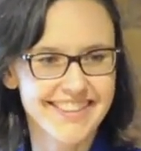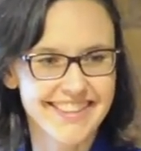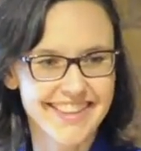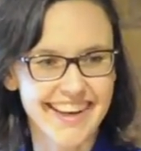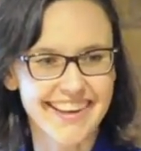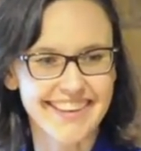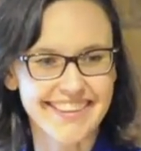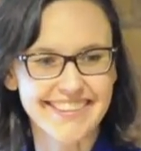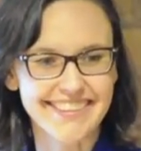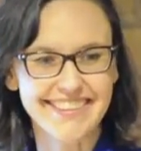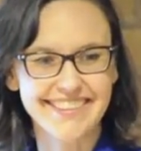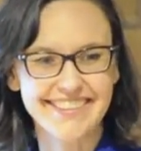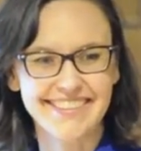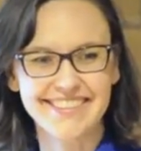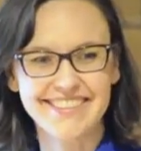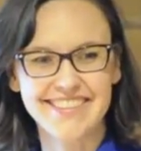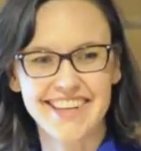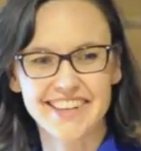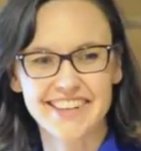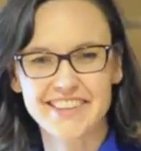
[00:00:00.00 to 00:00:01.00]
Yeah, so
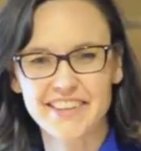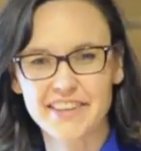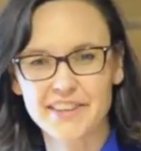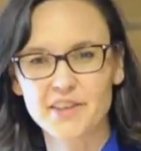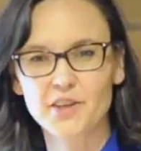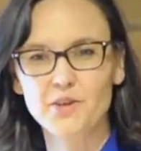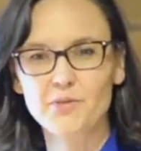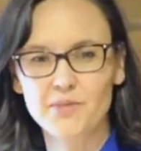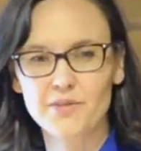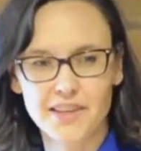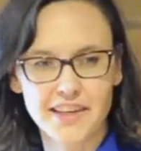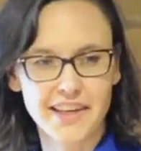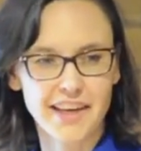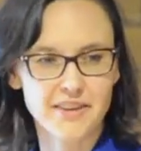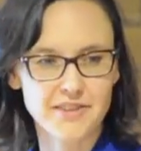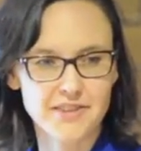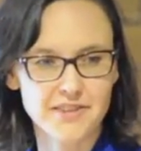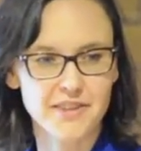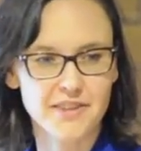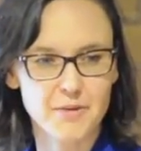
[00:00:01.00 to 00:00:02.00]
technically over the
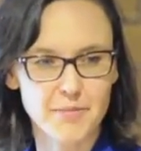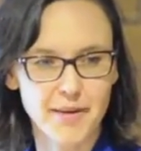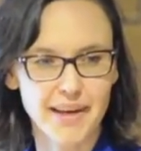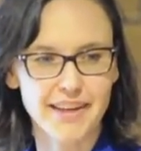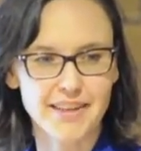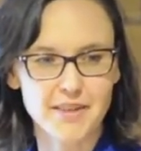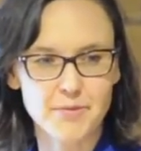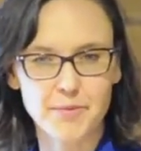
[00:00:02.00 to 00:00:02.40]
counter they're banned,